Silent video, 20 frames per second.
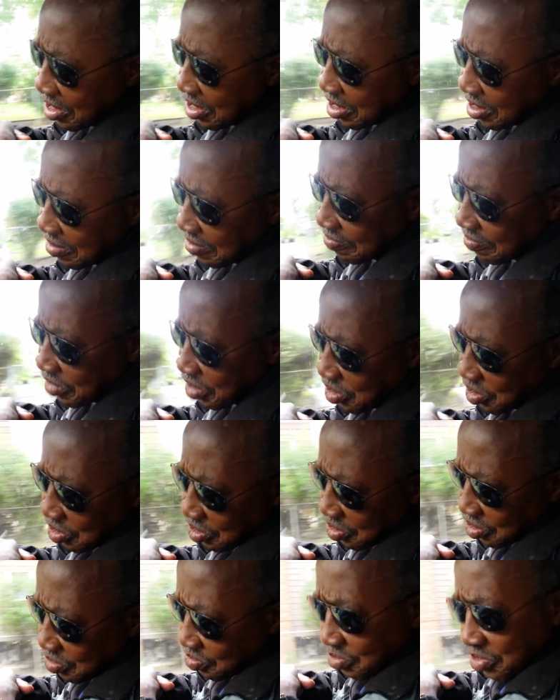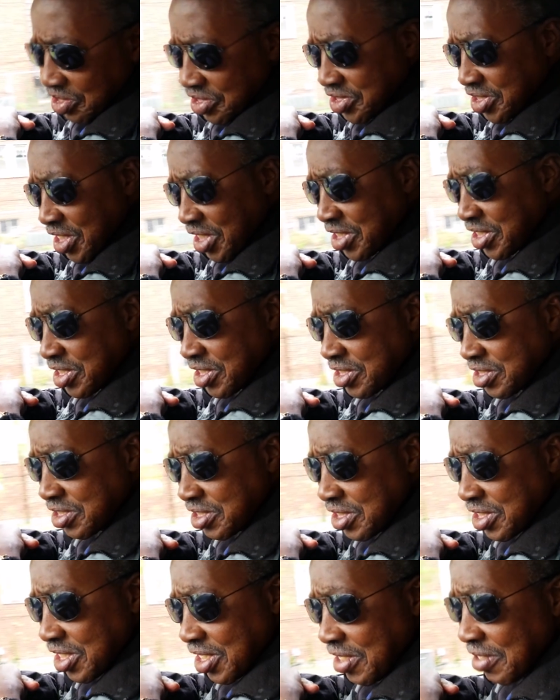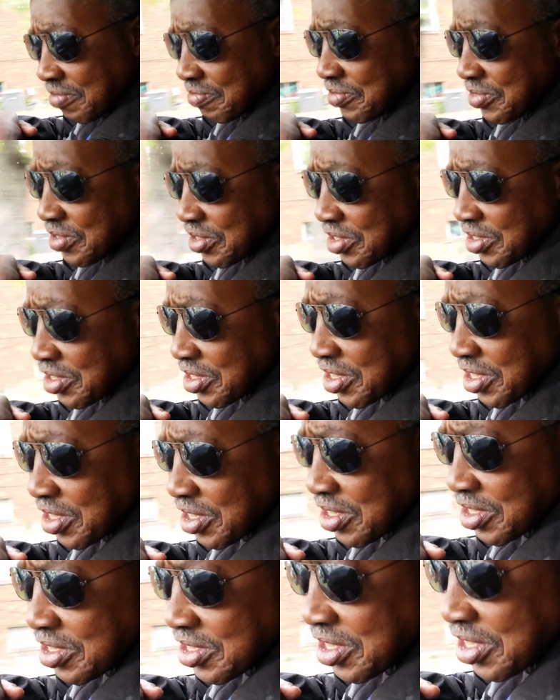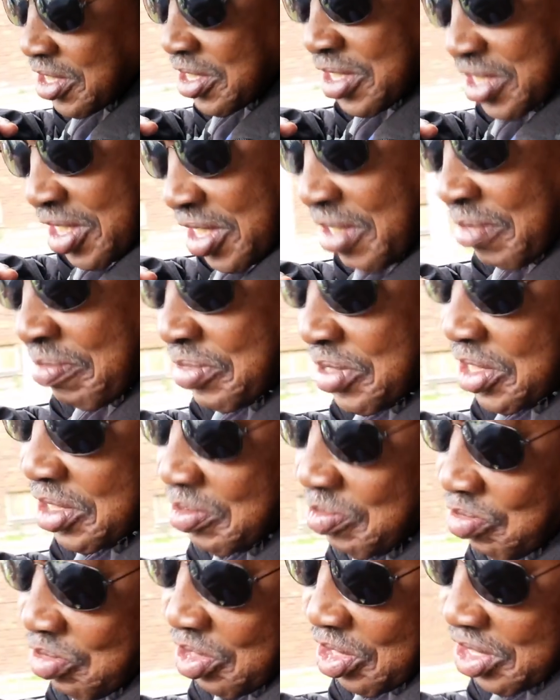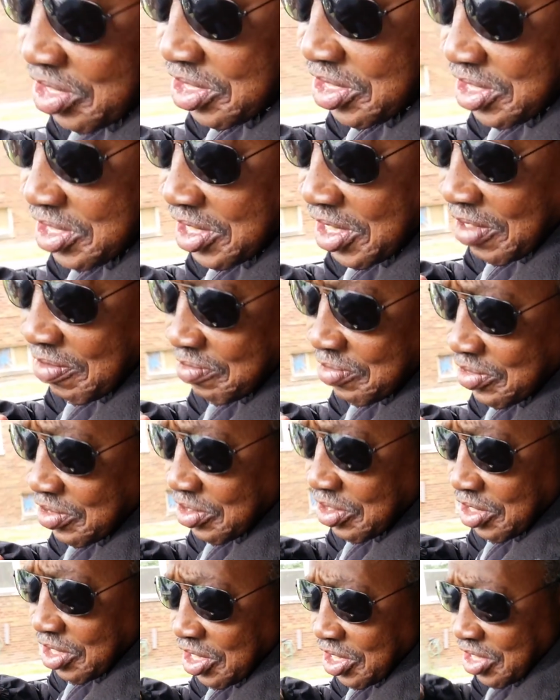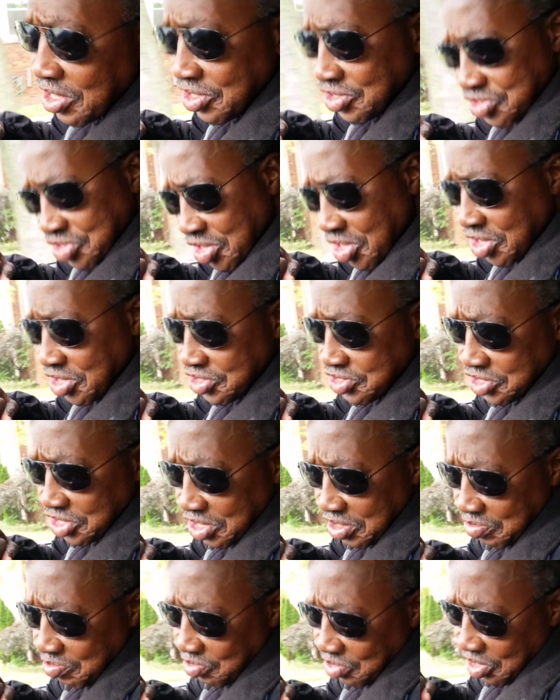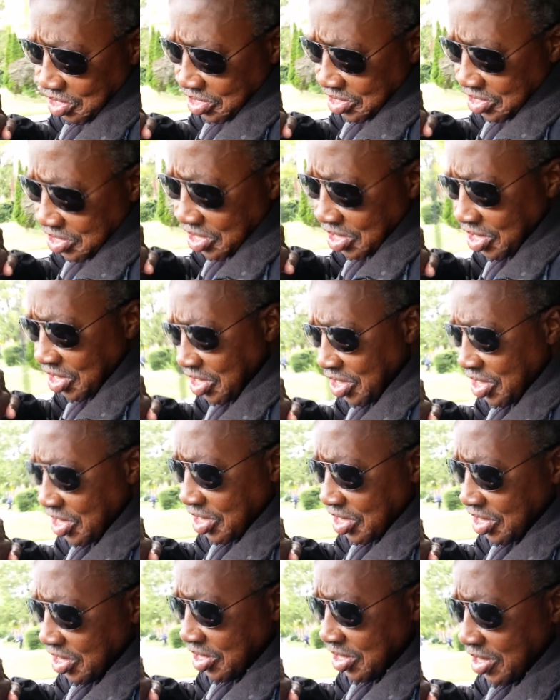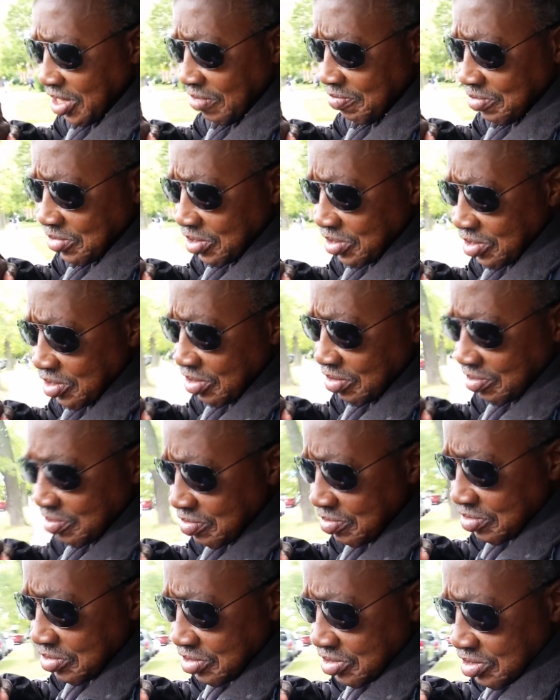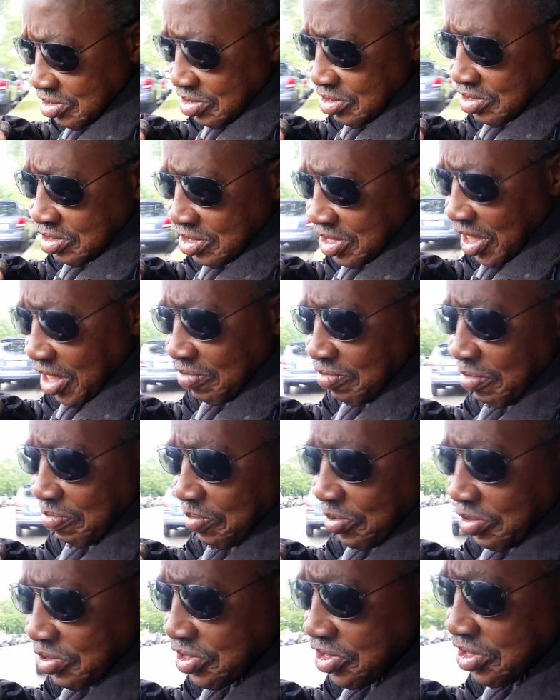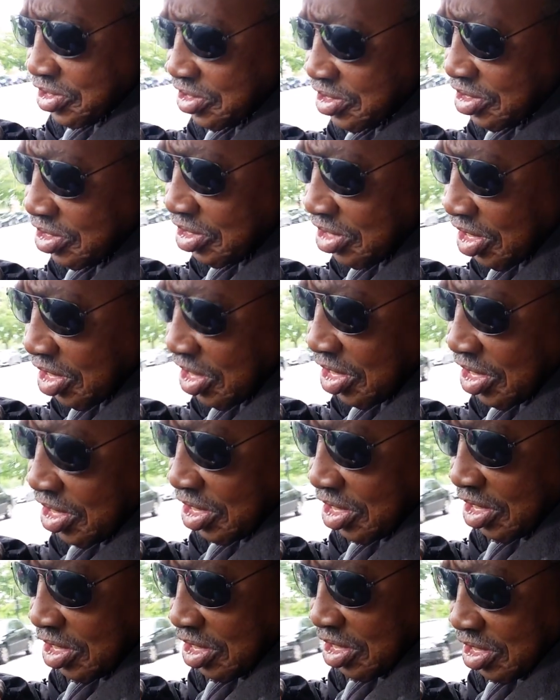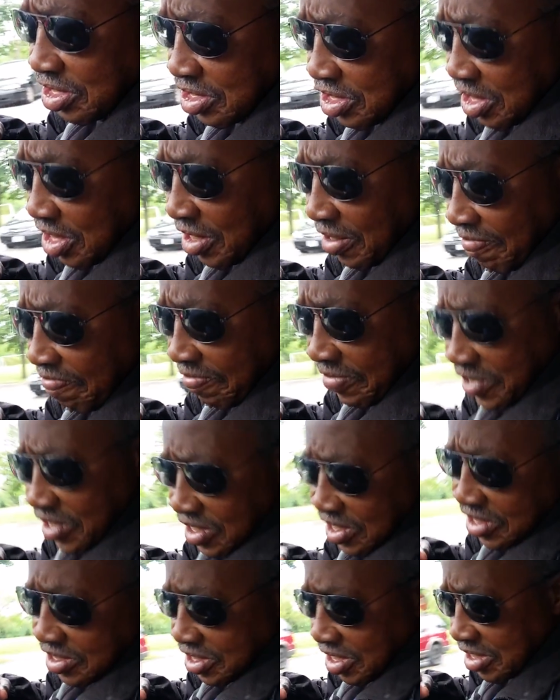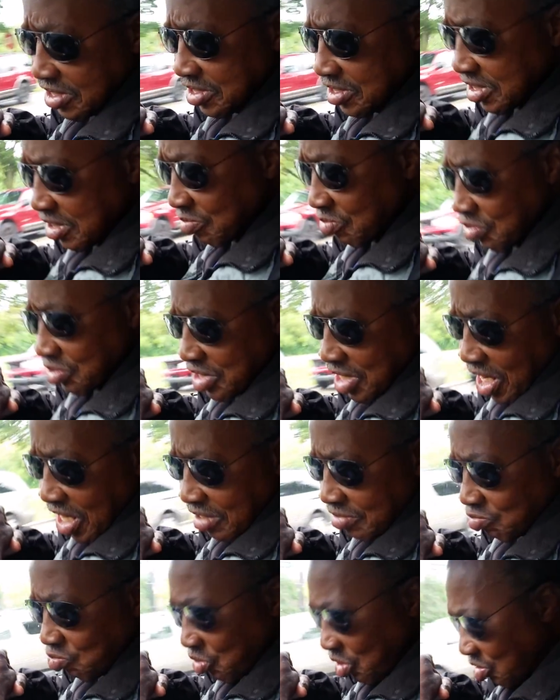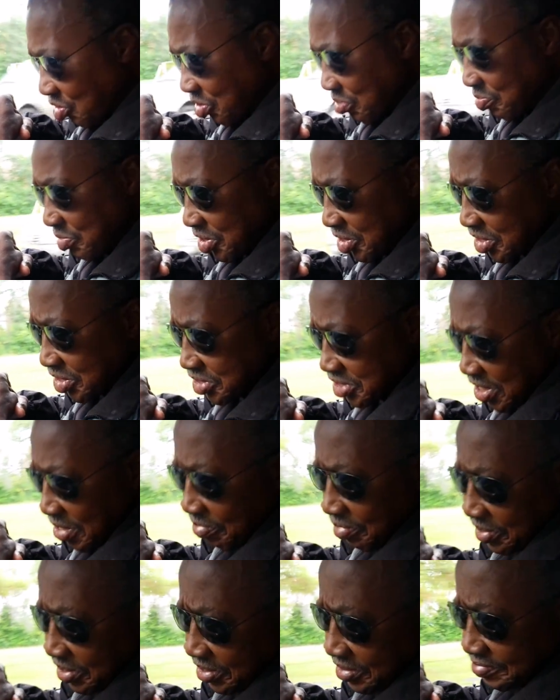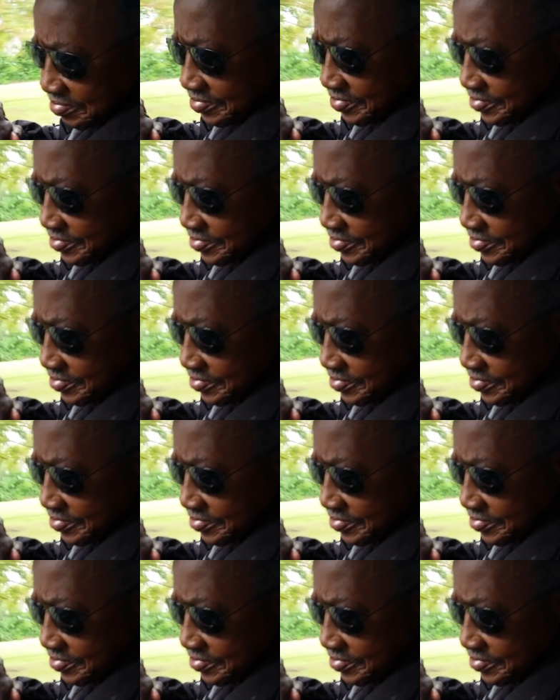of all was that he never condemned anyone. He never judged anyone. He never gave a person the feeling that they were not welcome in his company.